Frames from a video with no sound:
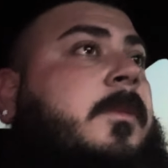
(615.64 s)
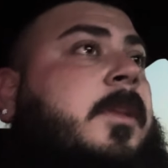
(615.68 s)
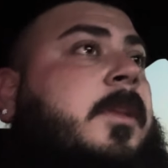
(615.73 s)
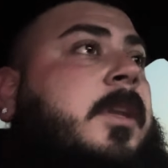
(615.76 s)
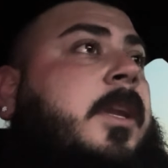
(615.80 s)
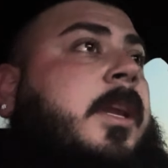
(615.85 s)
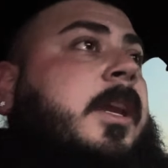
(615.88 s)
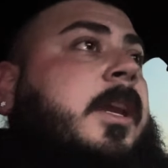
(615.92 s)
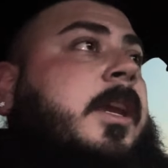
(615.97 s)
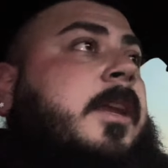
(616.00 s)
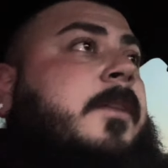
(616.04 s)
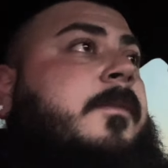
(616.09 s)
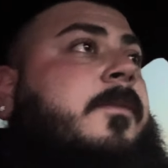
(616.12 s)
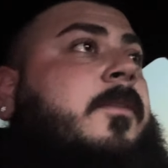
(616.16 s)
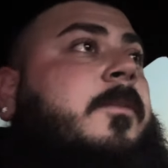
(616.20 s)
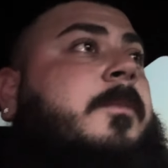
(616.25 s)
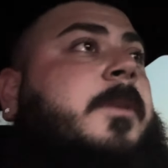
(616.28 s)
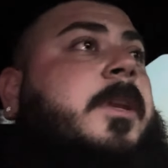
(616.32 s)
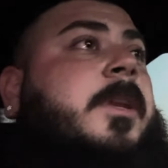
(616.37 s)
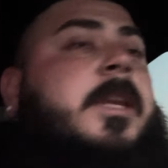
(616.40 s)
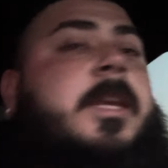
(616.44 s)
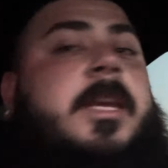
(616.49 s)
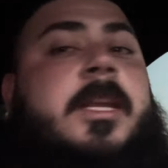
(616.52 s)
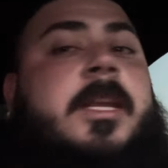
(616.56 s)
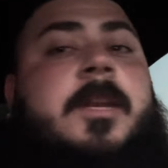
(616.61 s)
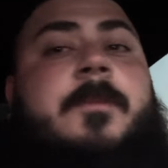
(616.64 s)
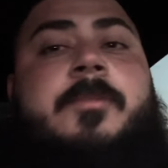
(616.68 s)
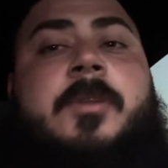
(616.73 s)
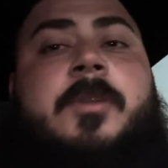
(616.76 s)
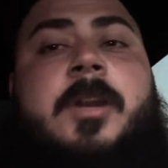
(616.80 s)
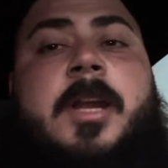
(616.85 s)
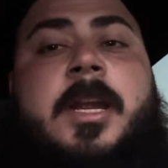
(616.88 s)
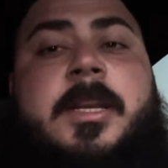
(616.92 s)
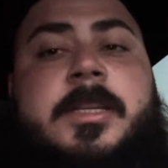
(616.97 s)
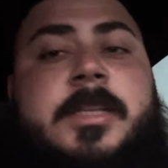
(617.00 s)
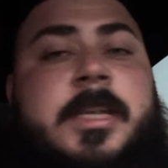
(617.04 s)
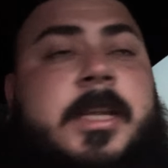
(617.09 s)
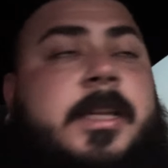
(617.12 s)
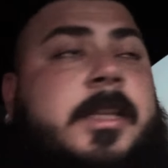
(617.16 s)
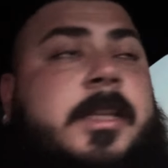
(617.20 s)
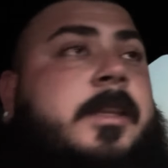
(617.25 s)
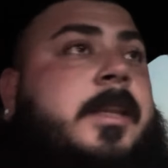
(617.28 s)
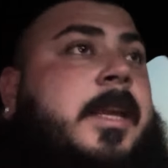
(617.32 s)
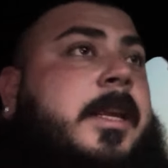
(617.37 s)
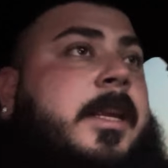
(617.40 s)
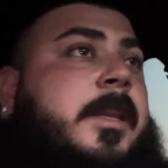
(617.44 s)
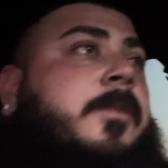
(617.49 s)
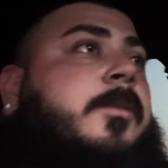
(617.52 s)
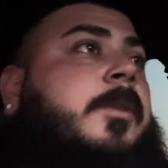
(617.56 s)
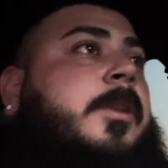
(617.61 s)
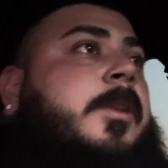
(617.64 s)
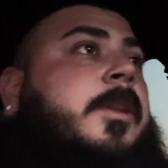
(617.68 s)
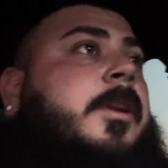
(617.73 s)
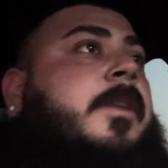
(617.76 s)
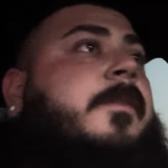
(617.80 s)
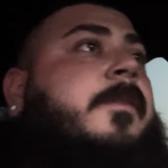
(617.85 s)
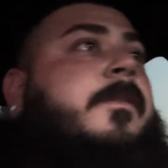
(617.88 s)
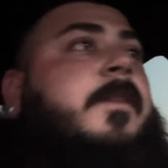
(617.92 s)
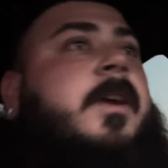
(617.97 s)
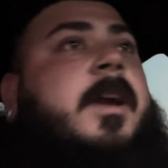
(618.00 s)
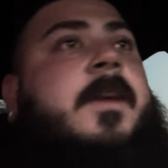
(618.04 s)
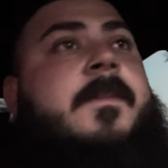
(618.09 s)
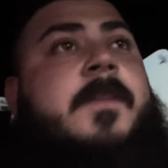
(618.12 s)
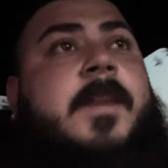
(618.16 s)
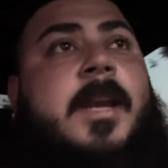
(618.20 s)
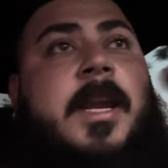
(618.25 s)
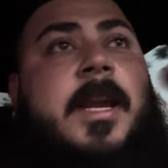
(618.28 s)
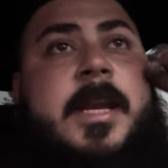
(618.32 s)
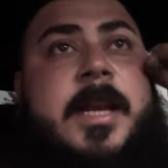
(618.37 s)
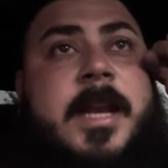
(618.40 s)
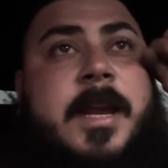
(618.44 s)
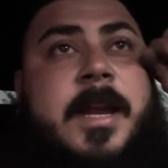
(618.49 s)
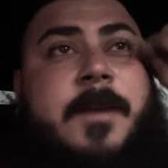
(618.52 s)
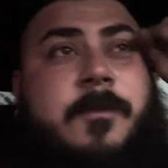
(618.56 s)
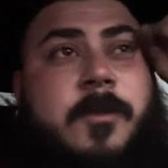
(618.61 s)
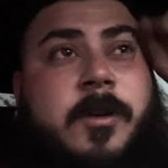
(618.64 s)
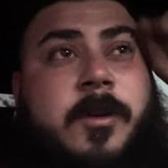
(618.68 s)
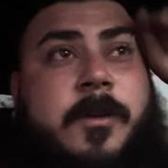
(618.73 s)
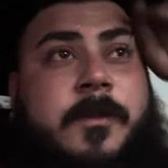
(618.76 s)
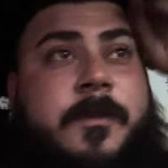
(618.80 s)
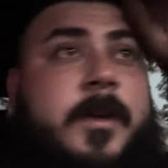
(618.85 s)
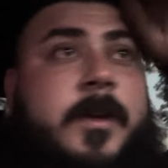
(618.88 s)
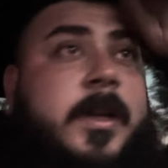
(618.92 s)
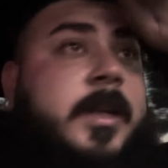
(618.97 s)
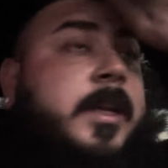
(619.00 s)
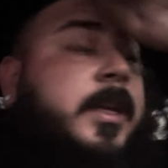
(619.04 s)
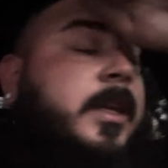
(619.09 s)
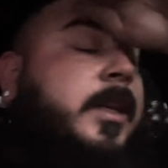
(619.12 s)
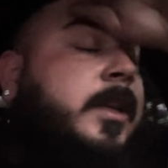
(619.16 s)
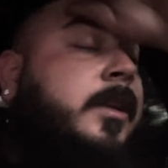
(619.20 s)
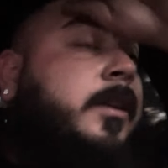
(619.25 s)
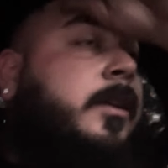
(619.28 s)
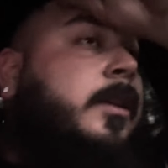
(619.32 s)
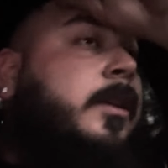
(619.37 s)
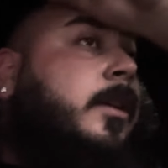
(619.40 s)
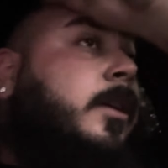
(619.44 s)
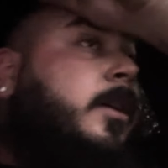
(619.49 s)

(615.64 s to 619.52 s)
and for me to get a project like the 335 that I could have more fun in.